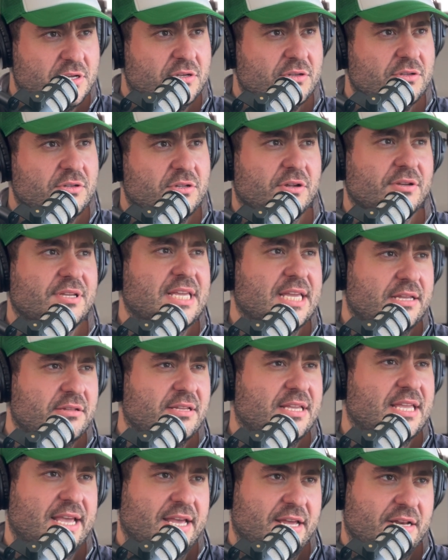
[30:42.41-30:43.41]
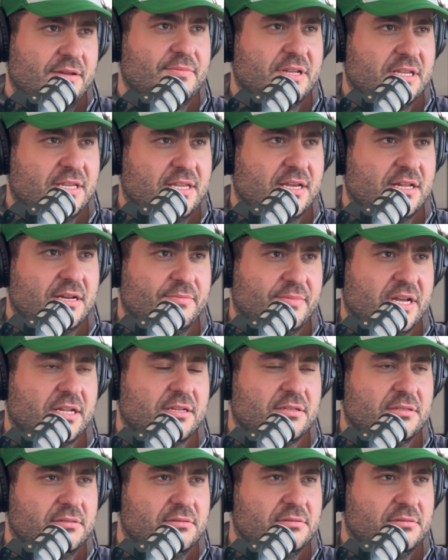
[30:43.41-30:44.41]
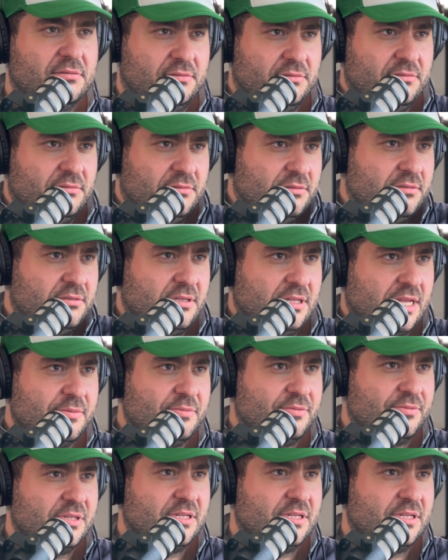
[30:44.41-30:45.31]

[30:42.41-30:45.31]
a, cared about the